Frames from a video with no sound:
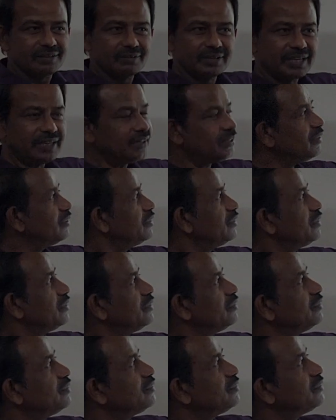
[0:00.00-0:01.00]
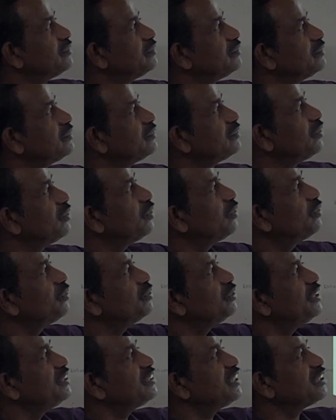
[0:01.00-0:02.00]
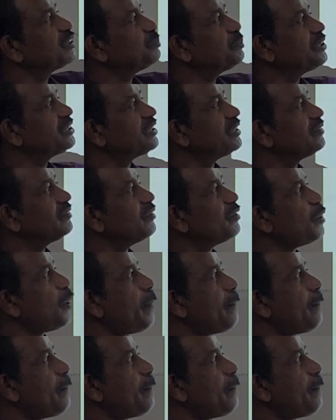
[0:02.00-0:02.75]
Okay? So, this expression.